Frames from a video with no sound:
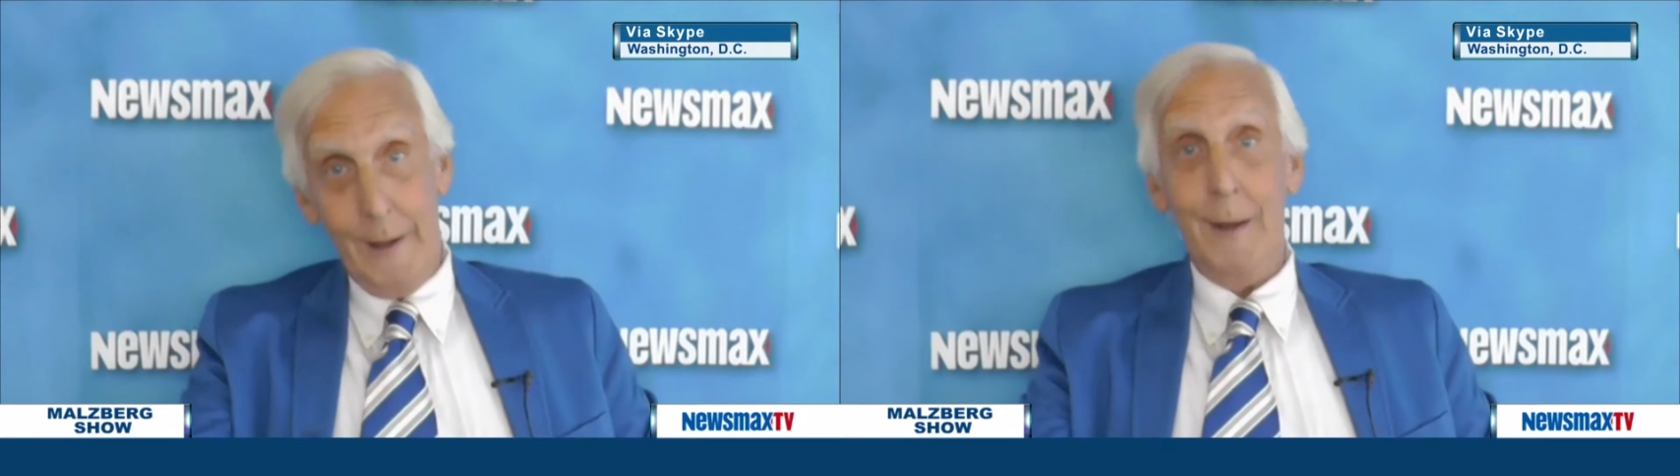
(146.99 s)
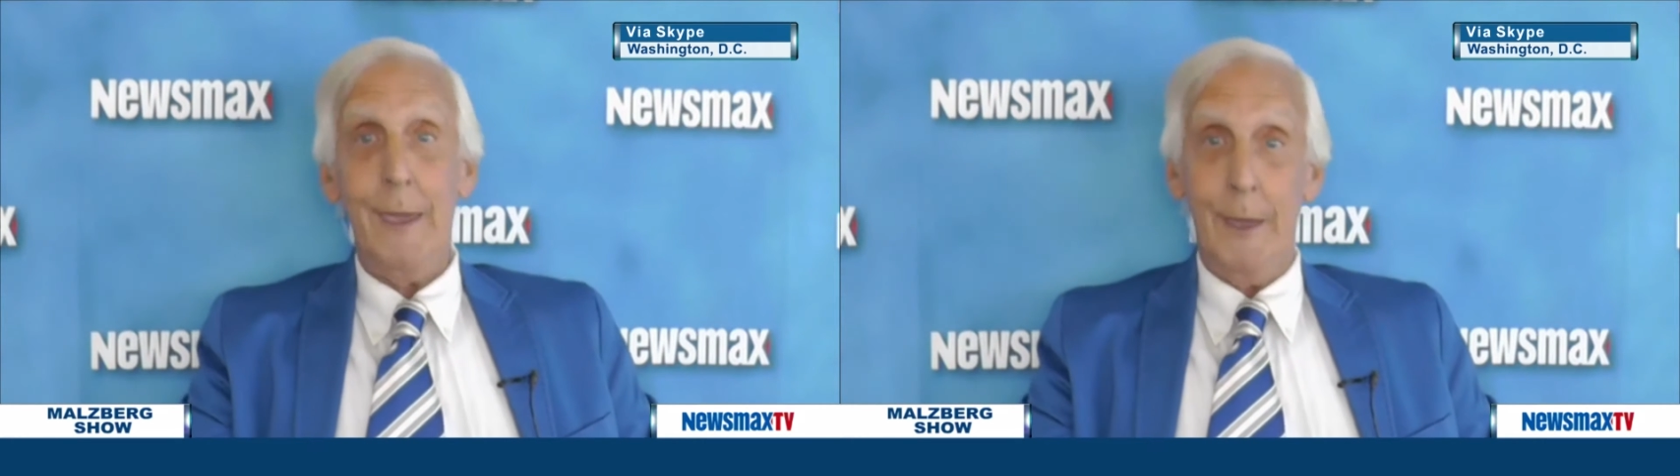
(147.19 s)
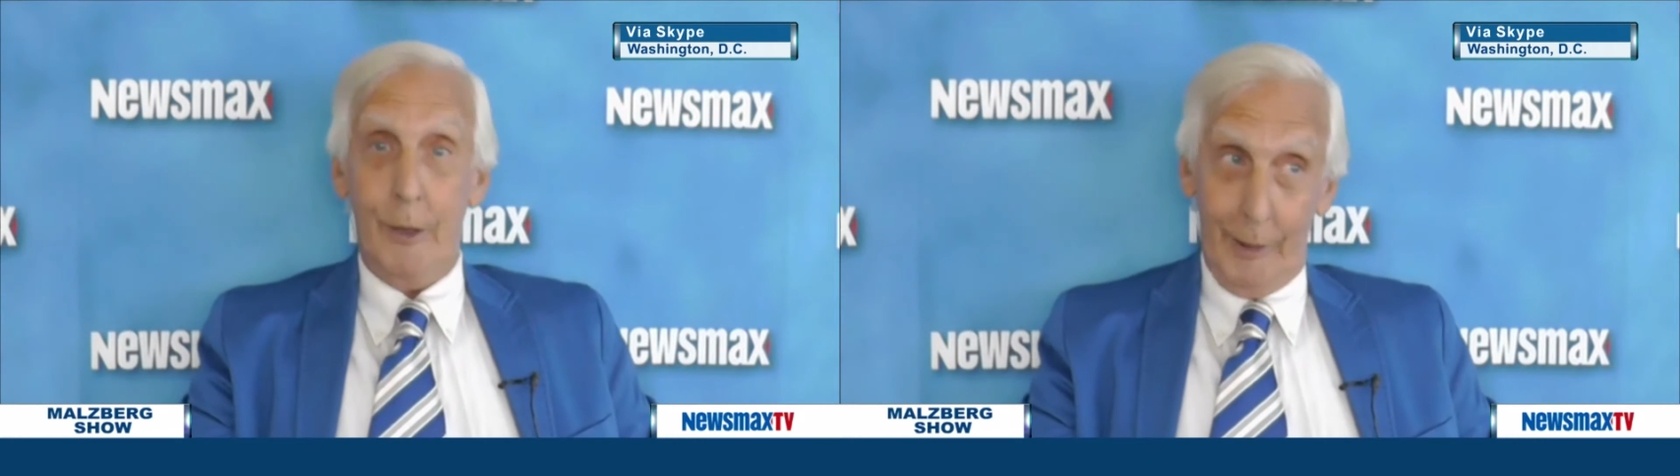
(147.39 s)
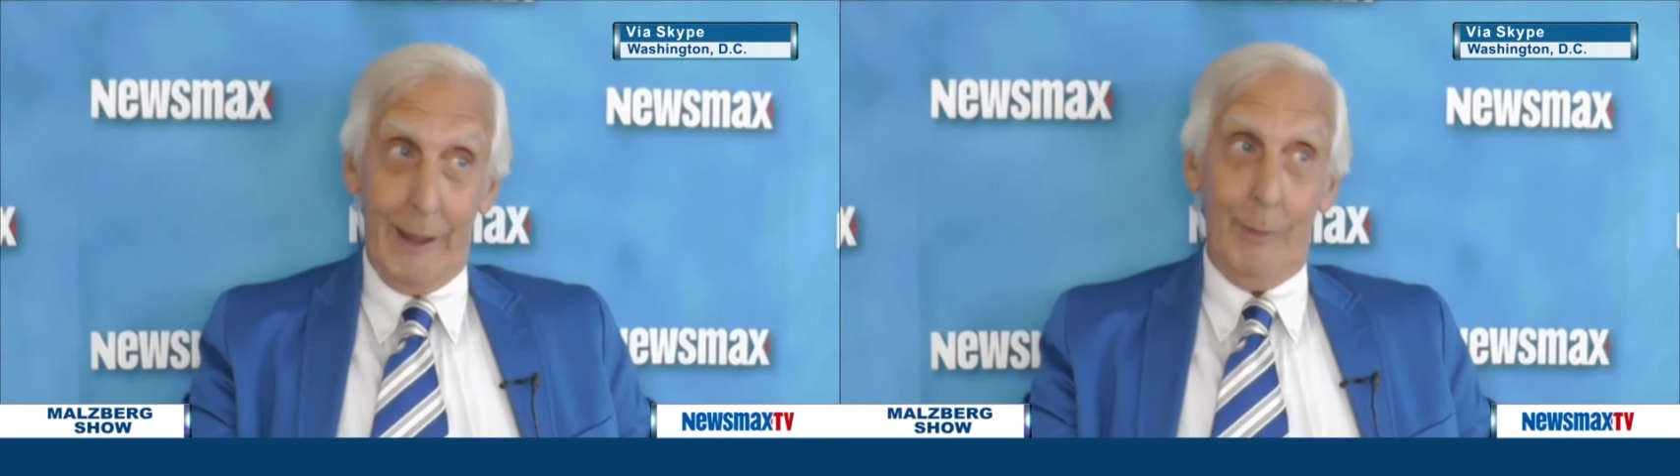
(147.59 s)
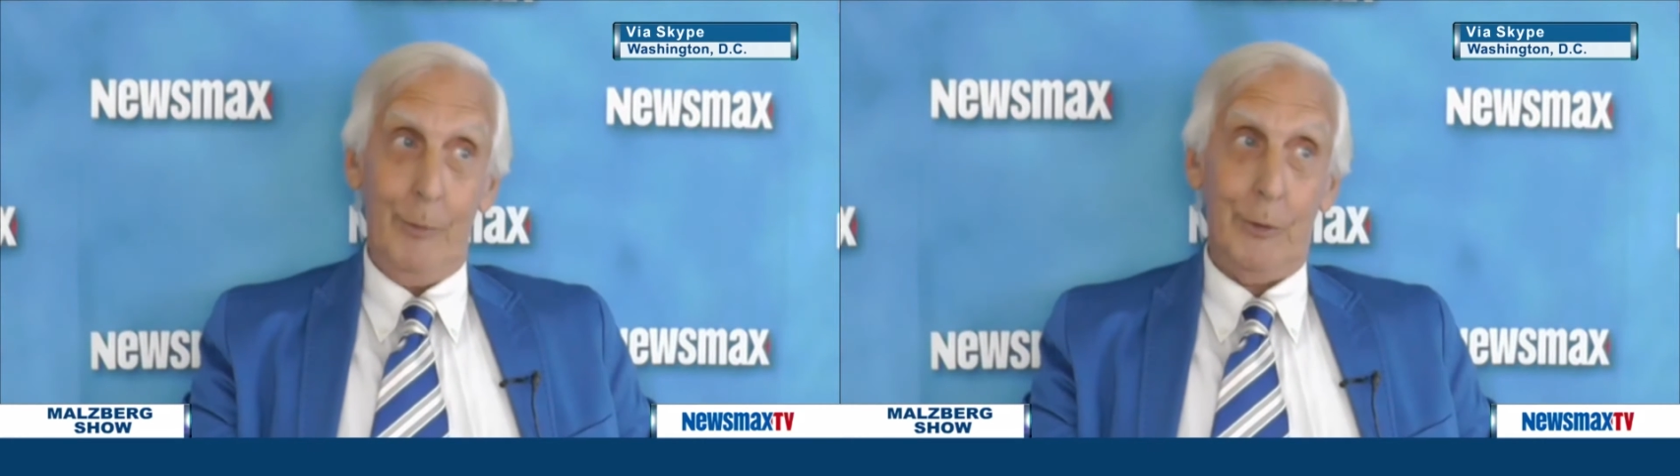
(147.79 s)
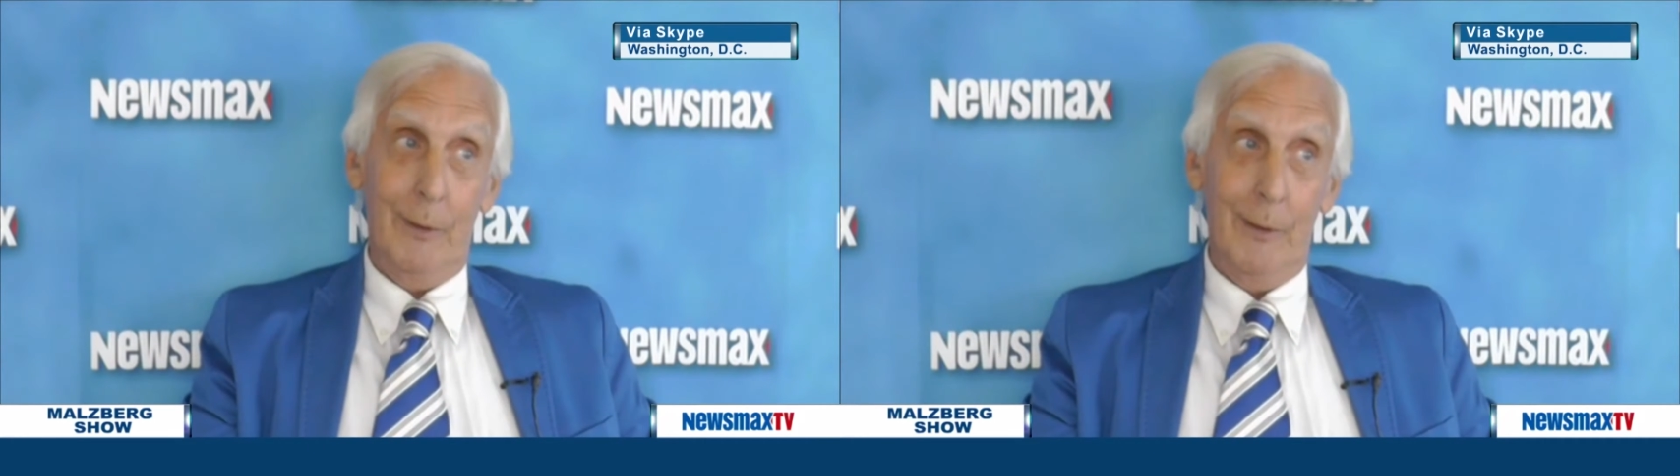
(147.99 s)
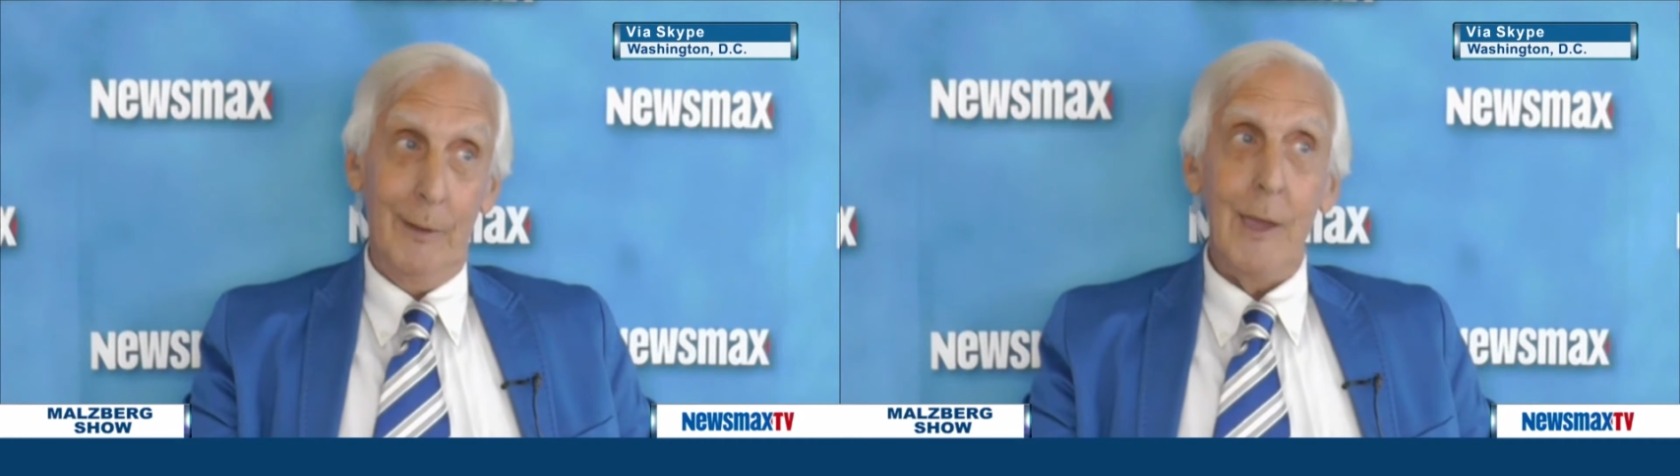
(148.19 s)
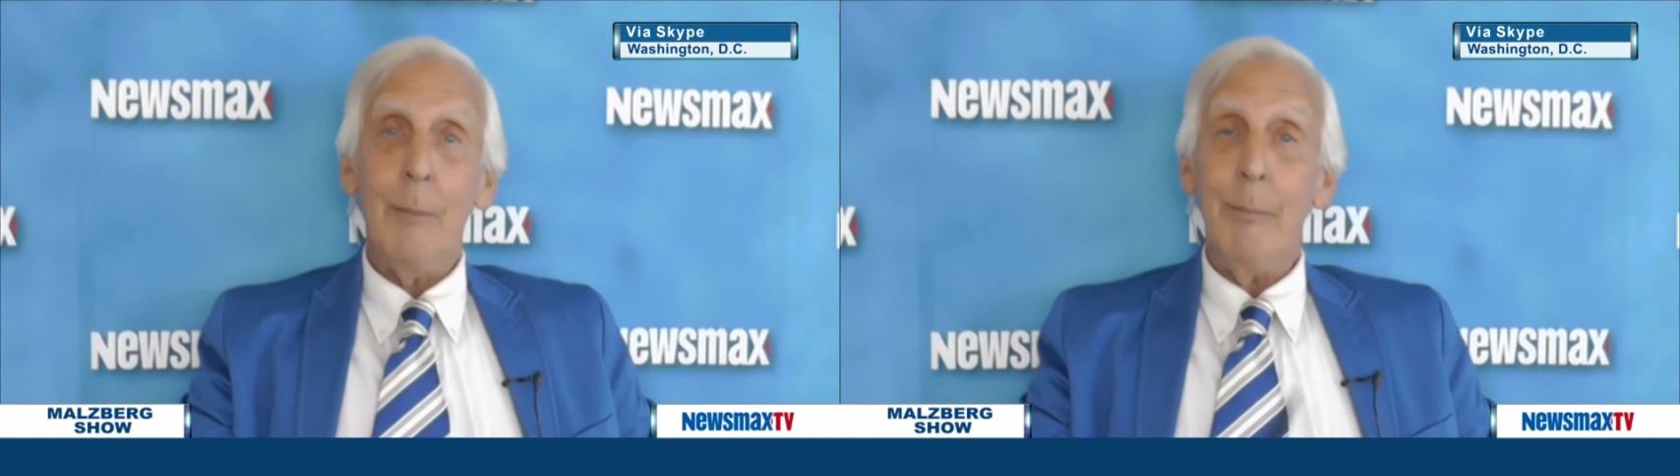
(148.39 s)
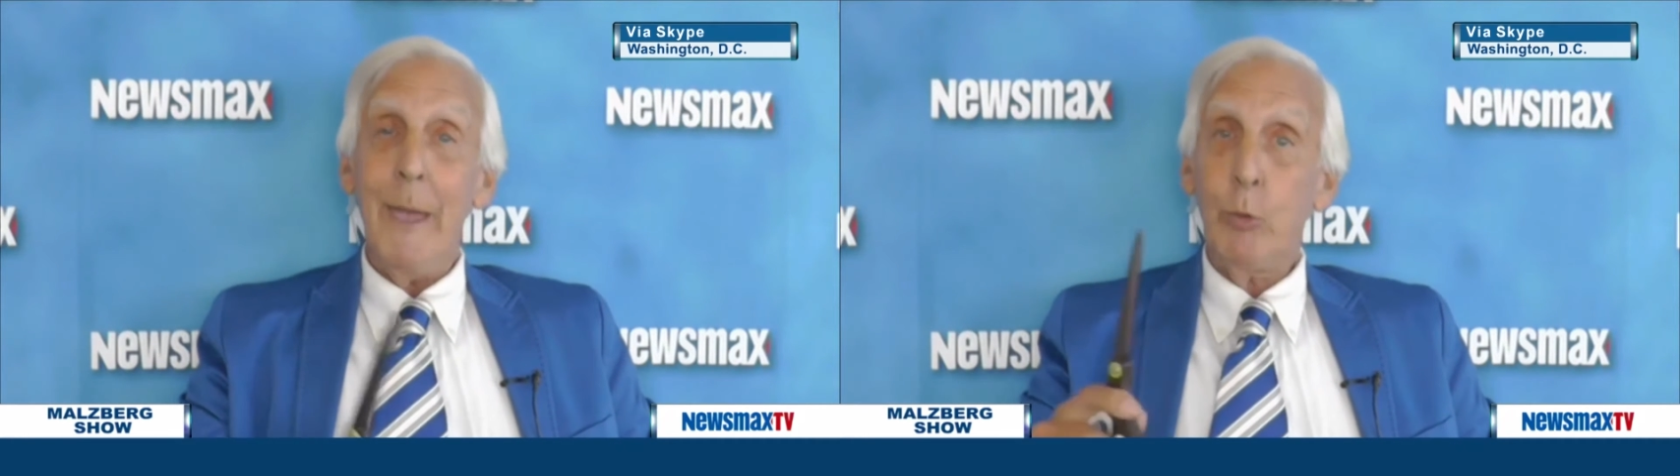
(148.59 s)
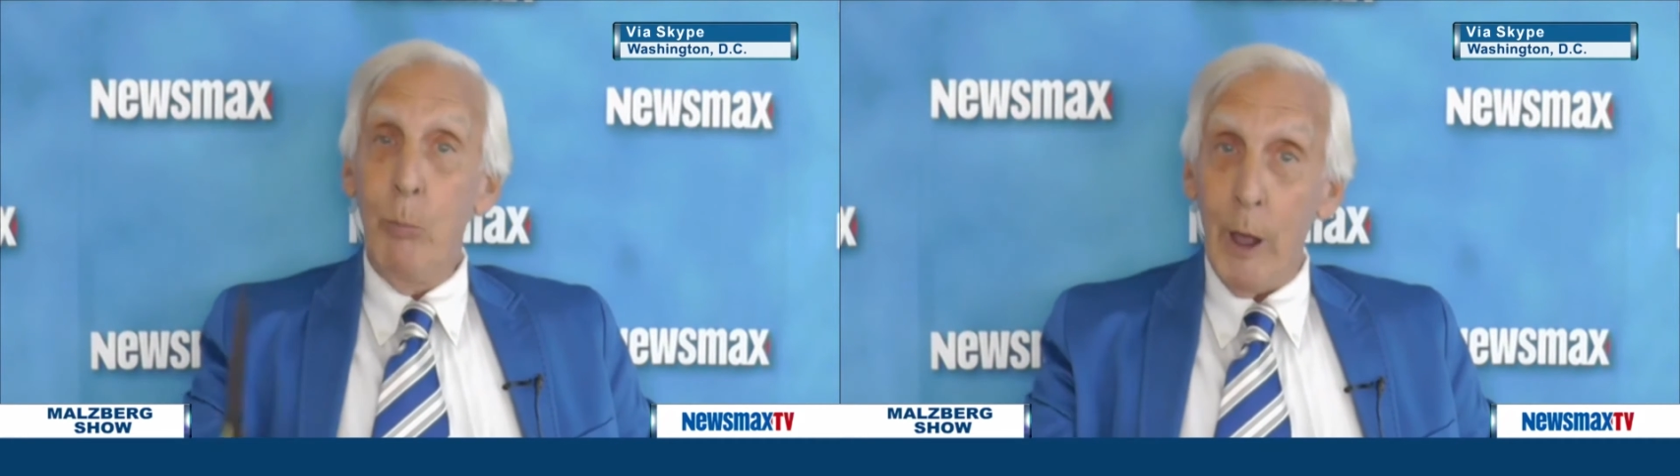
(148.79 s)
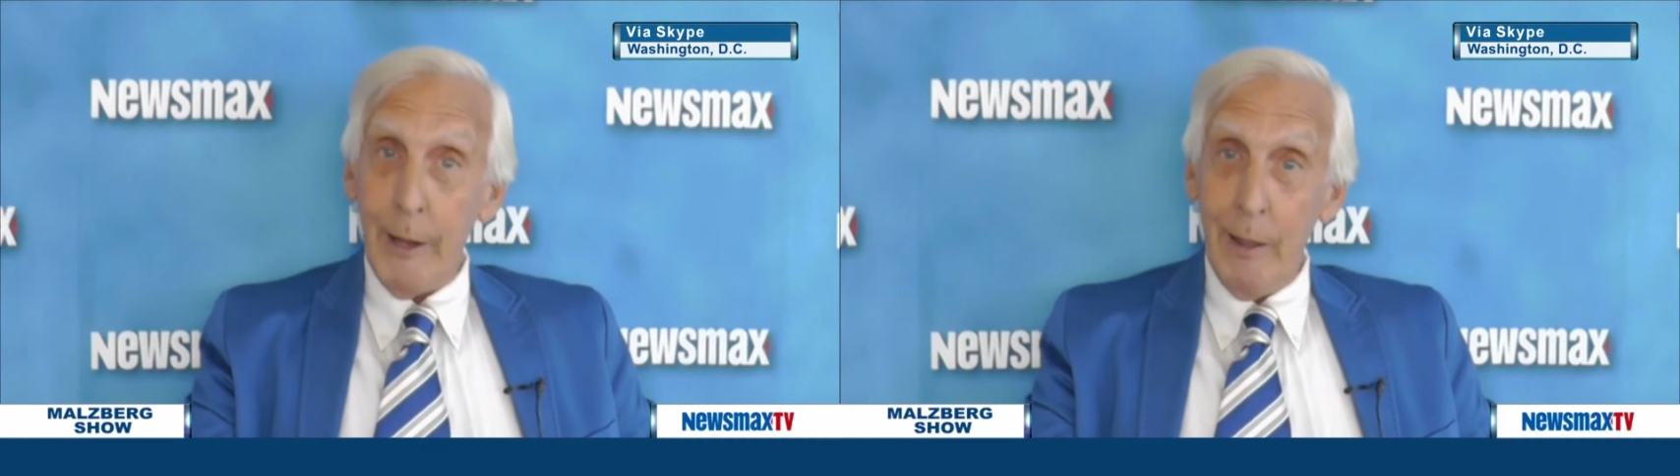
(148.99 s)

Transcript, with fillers: he claims, makes money